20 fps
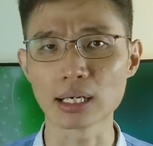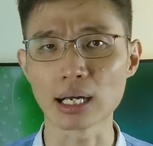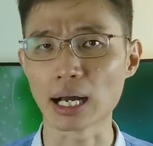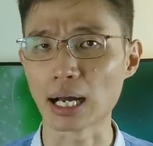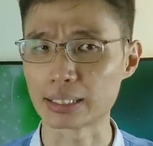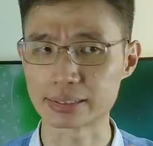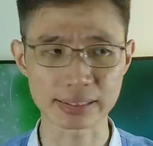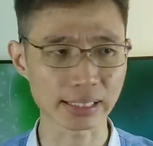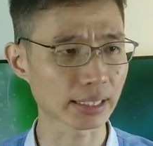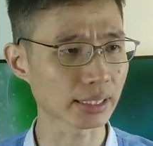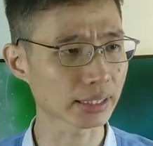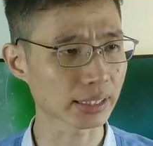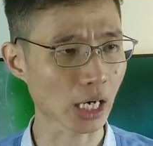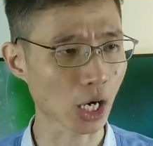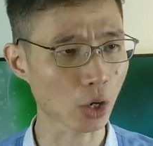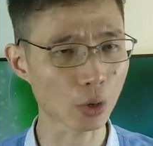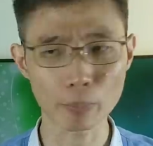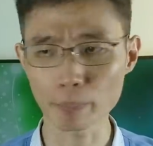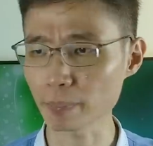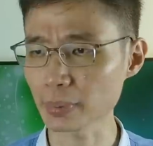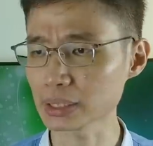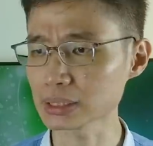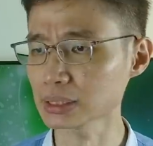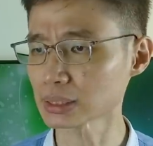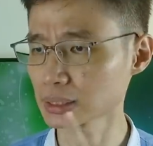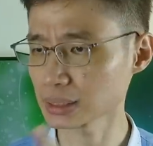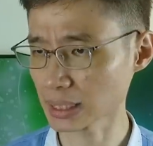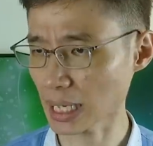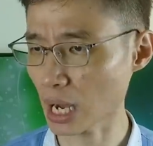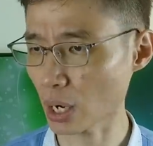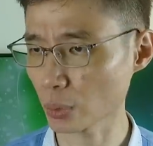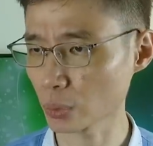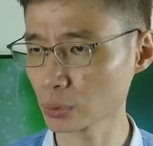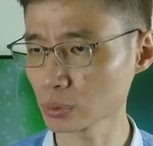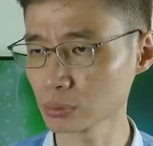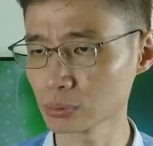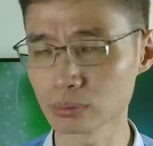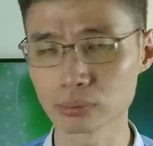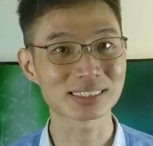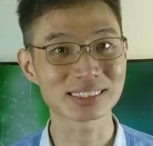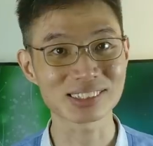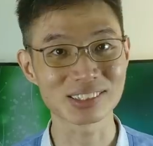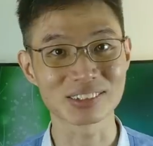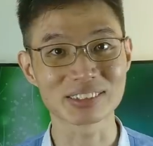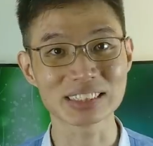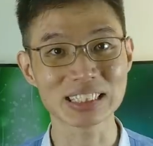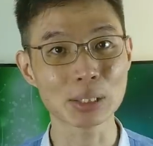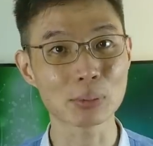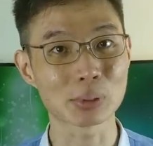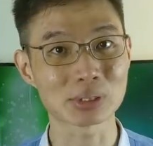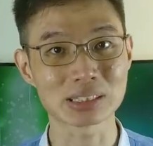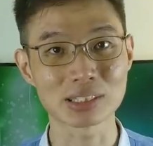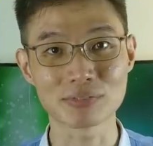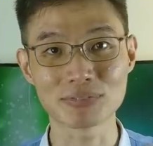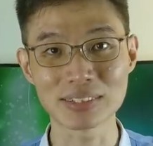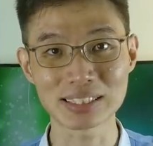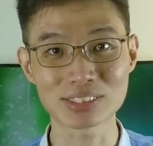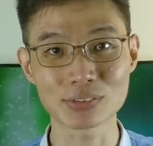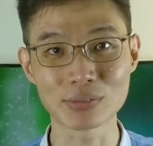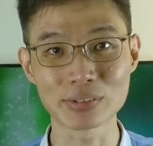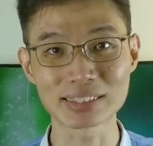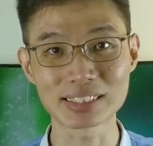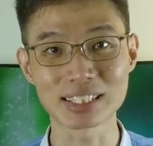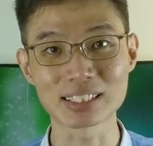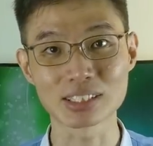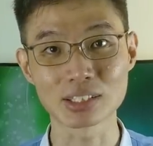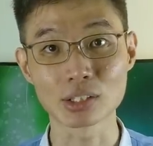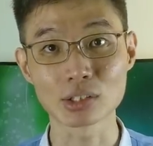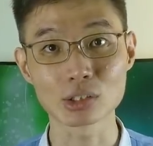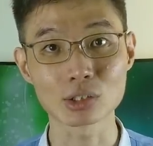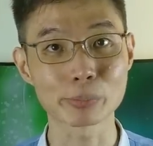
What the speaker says: I say now means now. So that was the first reason,